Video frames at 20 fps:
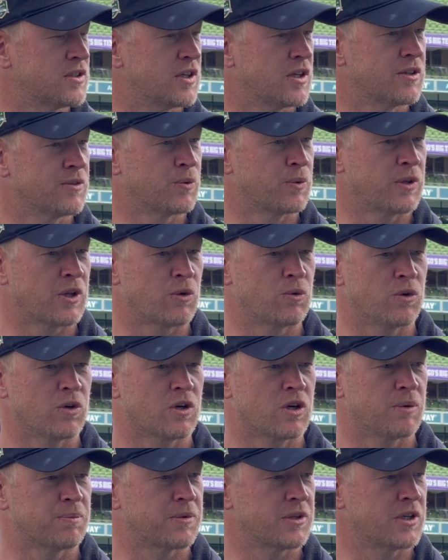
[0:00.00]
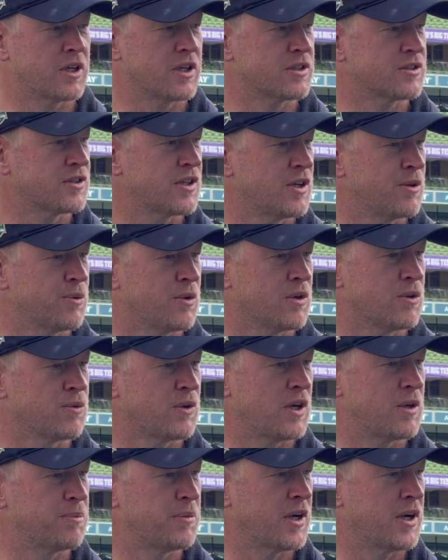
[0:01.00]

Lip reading: And when they woke up the next day, we were right